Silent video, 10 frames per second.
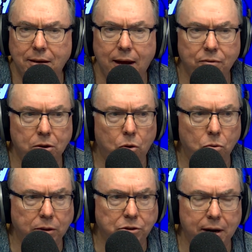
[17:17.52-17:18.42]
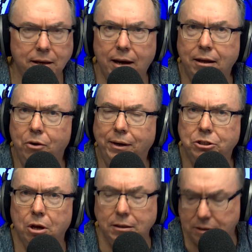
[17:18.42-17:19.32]
David, always great getting your
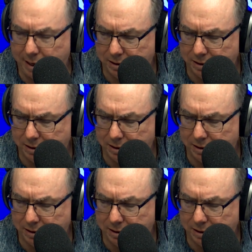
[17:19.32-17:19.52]
insights.